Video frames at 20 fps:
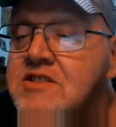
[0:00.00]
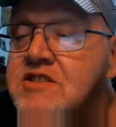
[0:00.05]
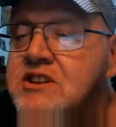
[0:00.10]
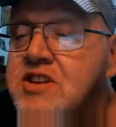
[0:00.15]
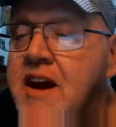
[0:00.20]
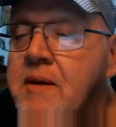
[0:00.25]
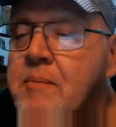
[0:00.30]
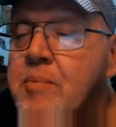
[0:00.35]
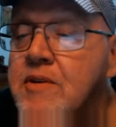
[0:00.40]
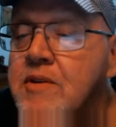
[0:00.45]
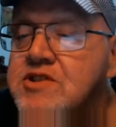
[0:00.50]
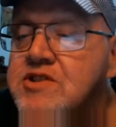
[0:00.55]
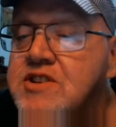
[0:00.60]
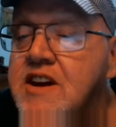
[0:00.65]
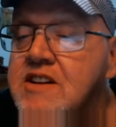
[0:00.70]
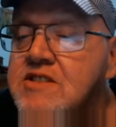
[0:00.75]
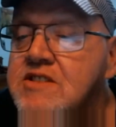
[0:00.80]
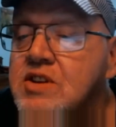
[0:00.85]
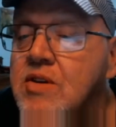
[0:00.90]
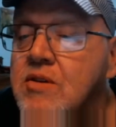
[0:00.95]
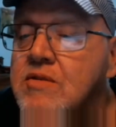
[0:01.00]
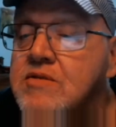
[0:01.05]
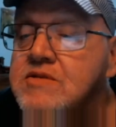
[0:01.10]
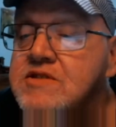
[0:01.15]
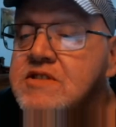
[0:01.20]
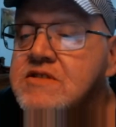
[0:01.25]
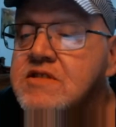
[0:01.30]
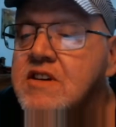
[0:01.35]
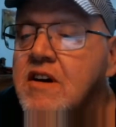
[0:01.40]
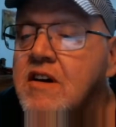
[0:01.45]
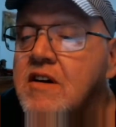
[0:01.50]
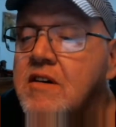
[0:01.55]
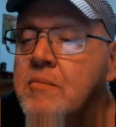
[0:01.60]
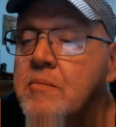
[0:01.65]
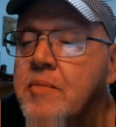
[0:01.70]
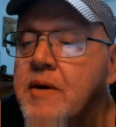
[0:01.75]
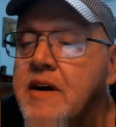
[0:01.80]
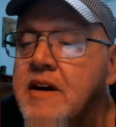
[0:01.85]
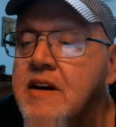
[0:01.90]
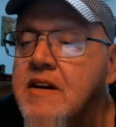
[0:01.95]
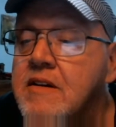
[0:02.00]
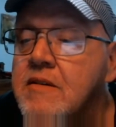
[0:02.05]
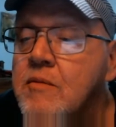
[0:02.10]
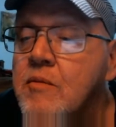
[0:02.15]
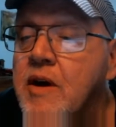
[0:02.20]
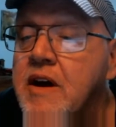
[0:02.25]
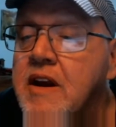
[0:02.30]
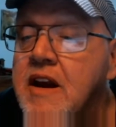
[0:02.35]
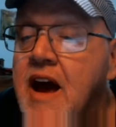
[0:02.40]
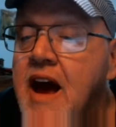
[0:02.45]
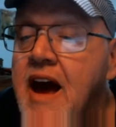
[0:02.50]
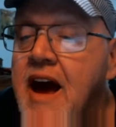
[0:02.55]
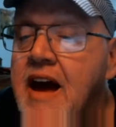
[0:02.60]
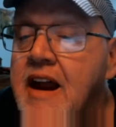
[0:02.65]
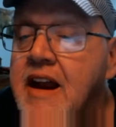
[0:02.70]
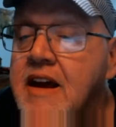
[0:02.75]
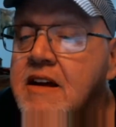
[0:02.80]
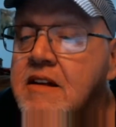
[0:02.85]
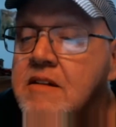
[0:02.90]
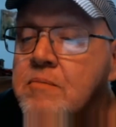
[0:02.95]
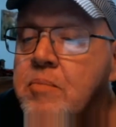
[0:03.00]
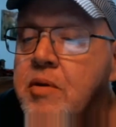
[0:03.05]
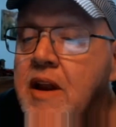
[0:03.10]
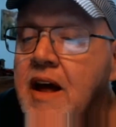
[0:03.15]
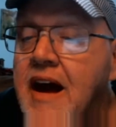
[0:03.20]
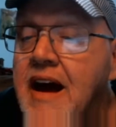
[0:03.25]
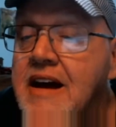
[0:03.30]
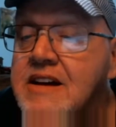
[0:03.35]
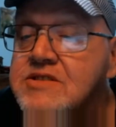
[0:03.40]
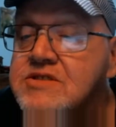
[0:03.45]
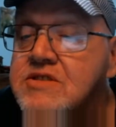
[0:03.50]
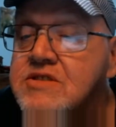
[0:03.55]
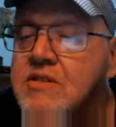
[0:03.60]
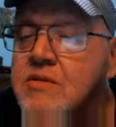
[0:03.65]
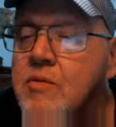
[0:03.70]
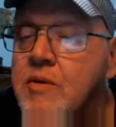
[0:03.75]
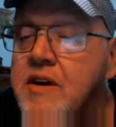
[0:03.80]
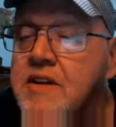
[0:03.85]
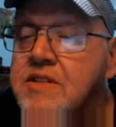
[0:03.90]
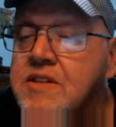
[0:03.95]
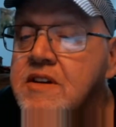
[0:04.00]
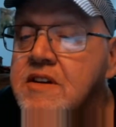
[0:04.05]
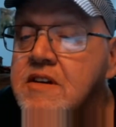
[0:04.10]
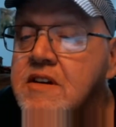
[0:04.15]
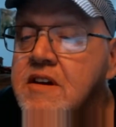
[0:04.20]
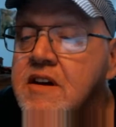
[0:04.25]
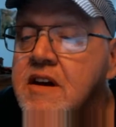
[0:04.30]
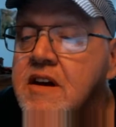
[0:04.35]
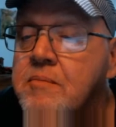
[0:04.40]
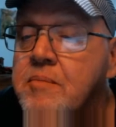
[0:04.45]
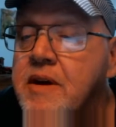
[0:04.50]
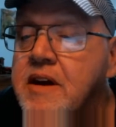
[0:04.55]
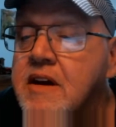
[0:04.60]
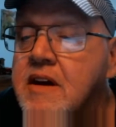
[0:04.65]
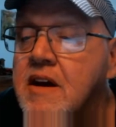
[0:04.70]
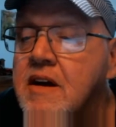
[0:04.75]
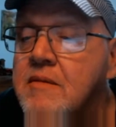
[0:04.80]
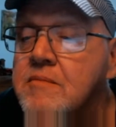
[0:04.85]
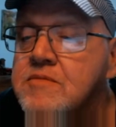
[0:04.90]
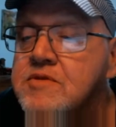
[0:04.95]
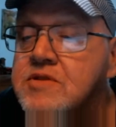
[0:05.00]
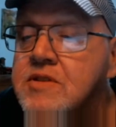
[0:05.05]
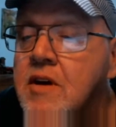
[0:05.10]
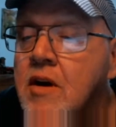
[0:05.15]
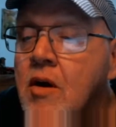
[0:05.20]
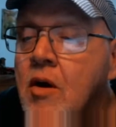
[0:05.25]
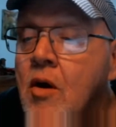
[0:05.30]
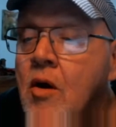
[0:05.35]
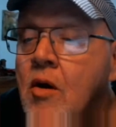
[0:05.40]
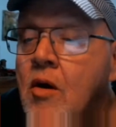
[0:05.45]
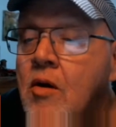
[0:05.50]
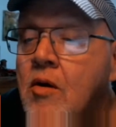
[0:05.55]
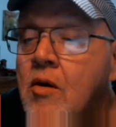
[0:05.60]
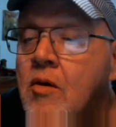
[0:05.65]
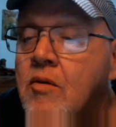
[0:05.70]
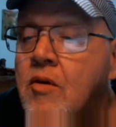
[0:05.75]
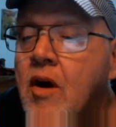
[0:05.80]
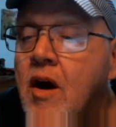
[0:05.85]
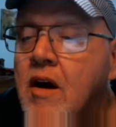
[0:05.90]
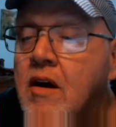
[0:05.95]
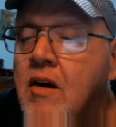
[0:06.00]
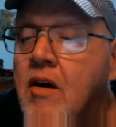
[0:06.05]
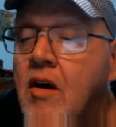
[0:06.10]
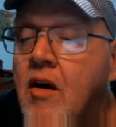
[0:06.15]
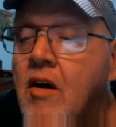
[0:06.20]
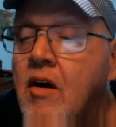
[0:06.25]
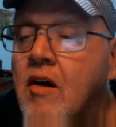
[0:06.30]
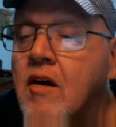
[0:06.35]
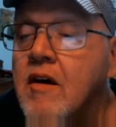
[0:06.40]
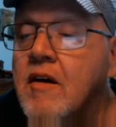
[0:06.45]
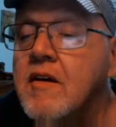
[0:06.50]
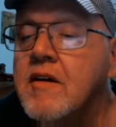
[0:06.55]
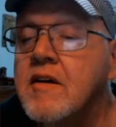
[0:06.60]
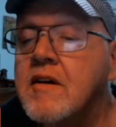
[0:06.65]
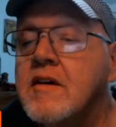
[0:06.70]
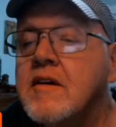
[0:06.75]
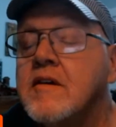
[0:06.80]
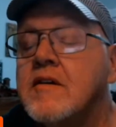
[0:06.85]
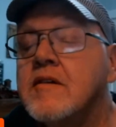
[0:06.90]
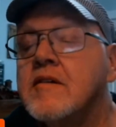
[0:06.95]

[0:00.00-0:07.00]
Shaper Sheets holds its own, but when adding plaster with it, it becomes rock hard.